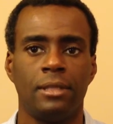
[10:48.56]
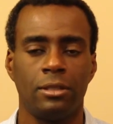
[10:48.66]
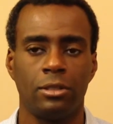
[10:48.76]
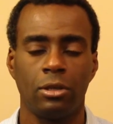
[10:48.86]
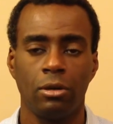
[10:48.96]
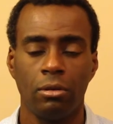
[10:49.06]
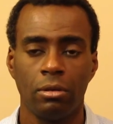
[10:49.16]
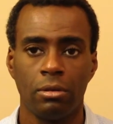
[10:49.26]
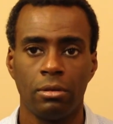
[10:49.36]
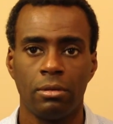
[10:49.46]
And so,
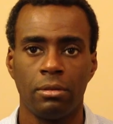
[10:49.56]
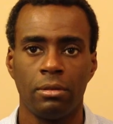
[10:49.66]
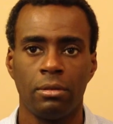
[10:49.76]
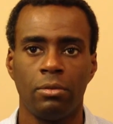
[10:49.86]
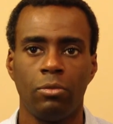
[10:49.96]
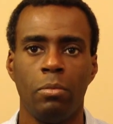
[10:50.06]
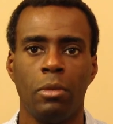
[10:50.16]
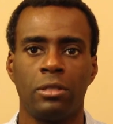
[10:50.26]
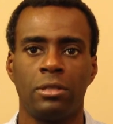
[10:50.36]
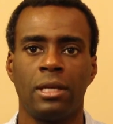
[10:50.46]
we
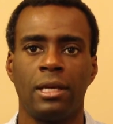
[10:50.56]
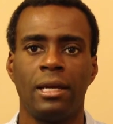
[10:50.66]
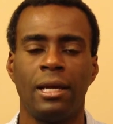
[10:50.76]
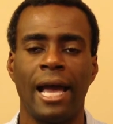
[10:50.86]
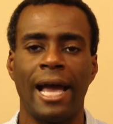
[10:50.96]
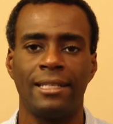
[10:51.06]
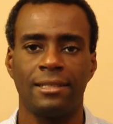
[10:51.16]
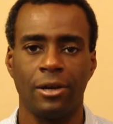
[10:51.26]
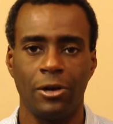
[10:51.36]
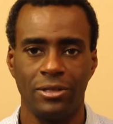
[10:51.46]
must
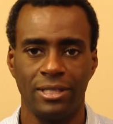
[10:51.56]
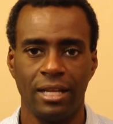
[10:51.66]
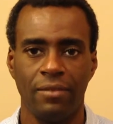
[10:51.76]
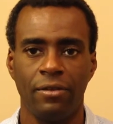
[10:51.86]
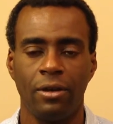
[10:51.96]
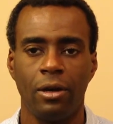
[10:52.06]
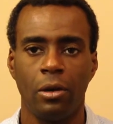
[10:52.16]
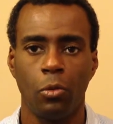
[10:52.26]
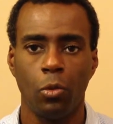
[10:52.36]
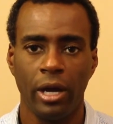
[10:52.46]
ask ourselves
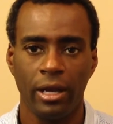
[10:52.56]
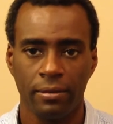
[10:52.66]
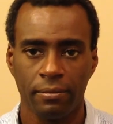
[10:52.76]
why.